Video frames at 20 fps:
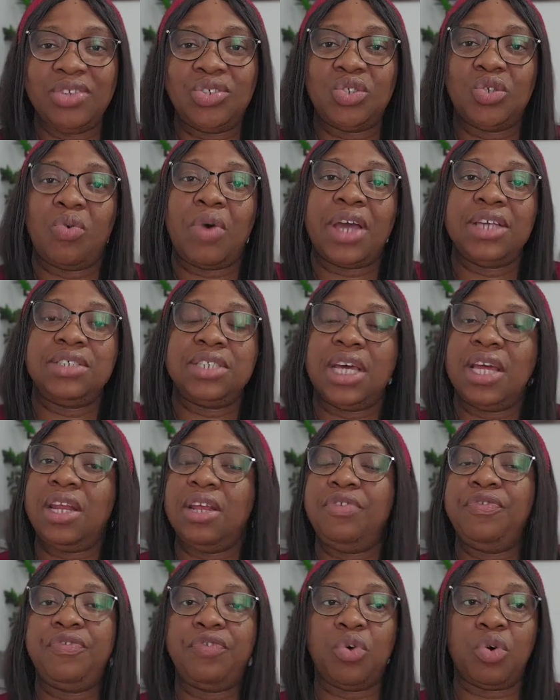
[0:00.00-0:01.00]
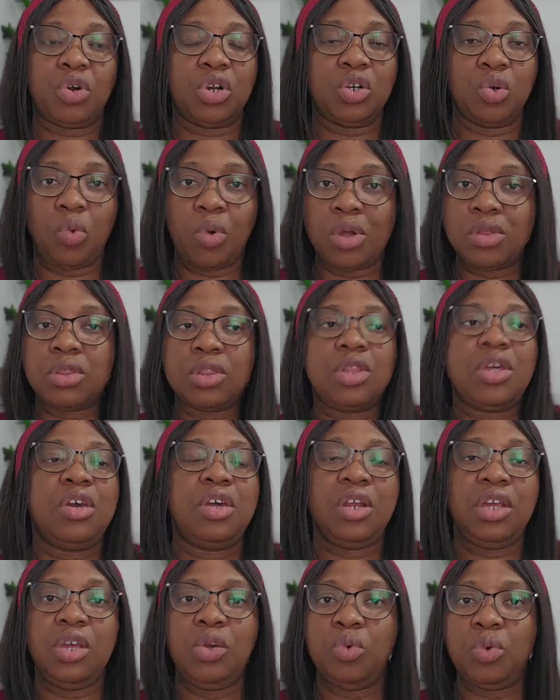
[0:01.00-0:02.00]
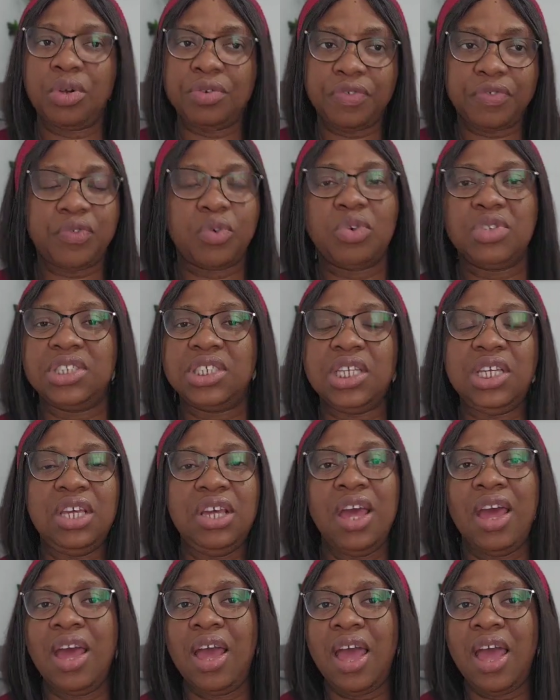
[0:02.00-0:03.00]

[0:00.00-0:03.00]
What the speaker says: So I set it for 130, 140,